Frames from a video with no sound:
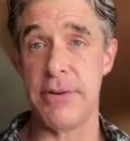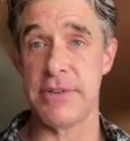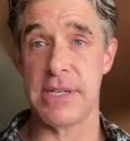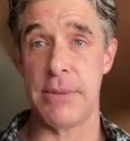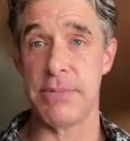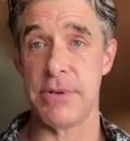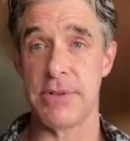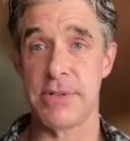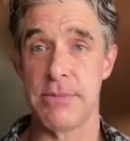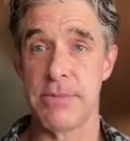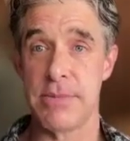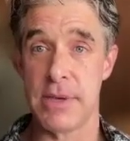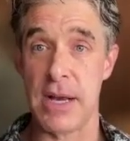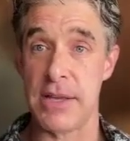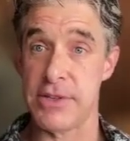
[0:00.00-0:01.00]
receptors
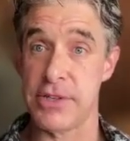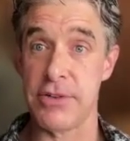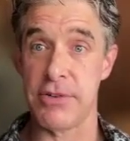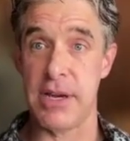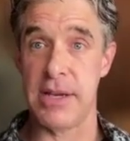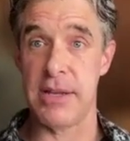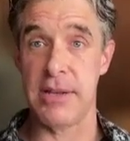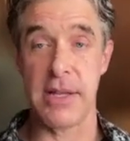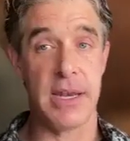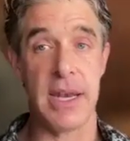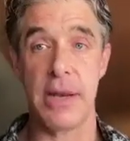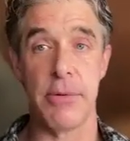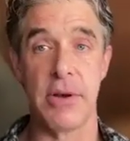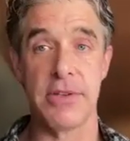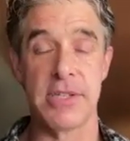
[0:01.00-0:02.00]
concentrated than
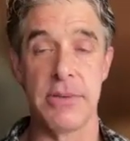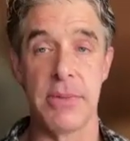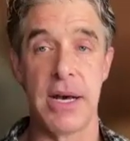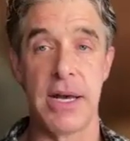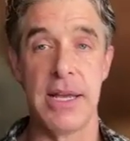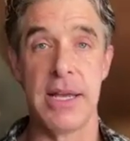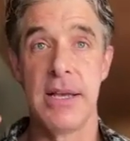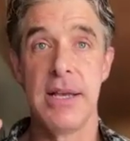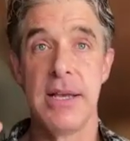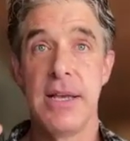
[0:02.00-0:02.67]
anywhere else in the body.